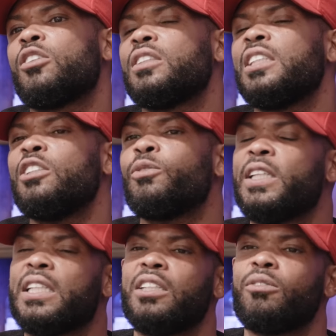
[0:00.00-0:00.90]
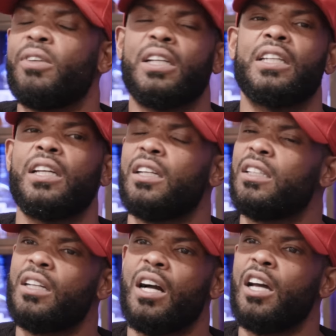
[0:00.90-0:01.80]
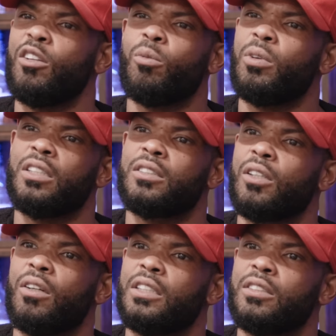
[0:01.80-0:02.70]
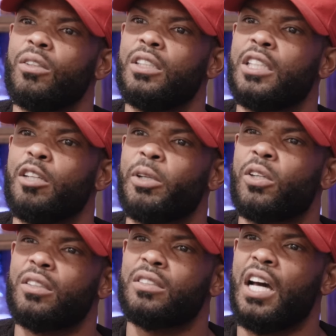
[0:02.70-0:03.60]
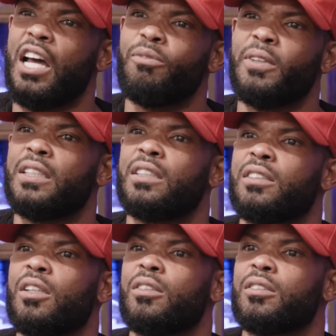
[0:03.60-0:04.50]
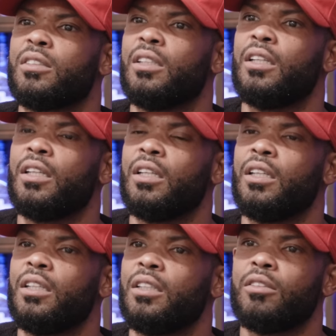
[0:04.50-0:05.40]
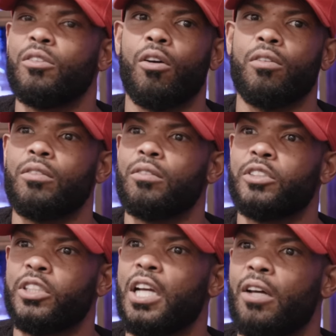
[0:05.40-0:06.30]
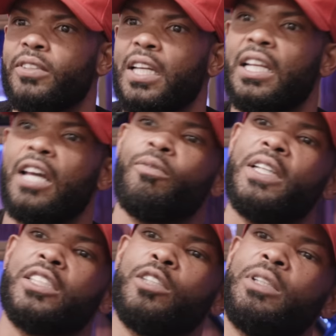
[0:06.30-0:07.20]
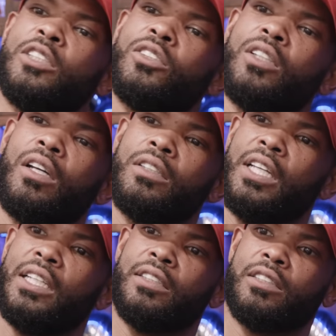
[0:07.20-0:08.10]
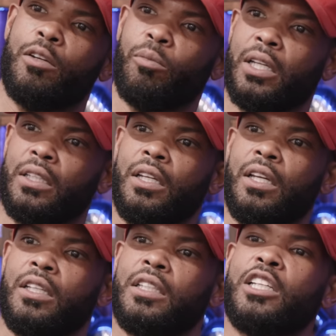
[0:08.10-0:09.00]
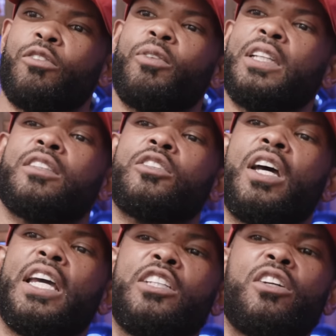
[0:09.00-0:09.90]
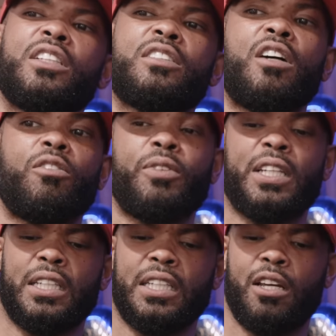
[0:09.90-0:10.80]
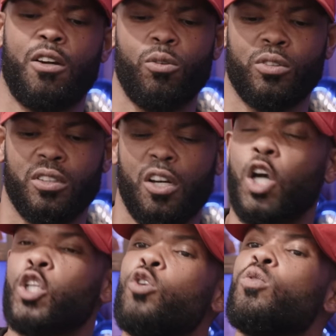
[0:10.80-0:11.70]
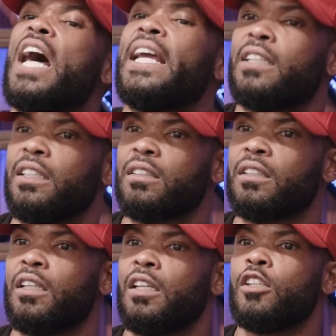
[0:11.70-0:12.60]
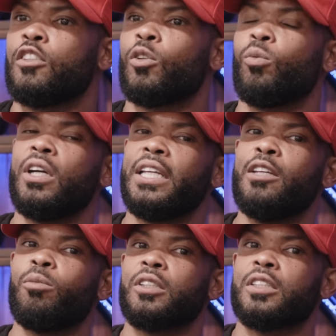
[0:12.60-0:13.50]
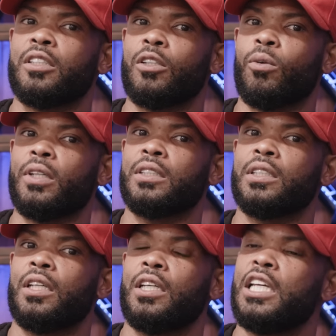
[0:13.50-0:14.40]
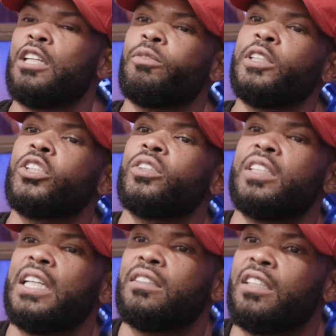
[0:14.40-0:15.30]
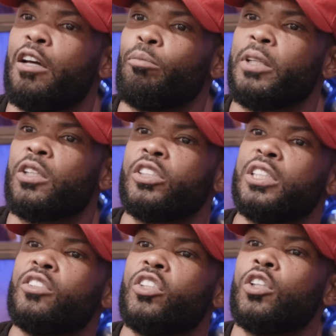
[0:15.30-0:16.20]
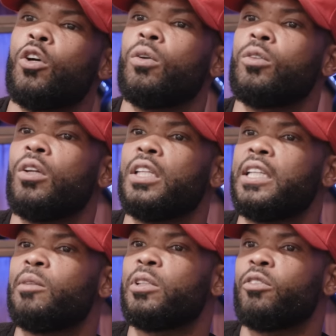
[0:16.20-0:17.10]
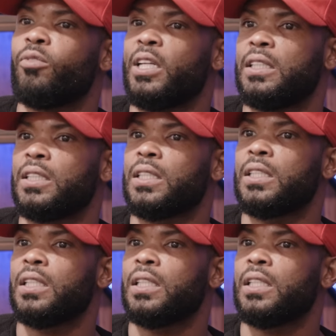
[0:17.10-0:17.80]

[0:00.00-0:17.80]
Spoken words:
because he's thinking, fuck it, I don't want her to go on this holiday because I think this girl's not. Do you get what I'm saying? Like, eventually, when you start telling someone that your friends are dirty, you're going to start thinking that, hold on, are you like this? So what he wants to know is if he should say something because she's going to go on holiday with the friends.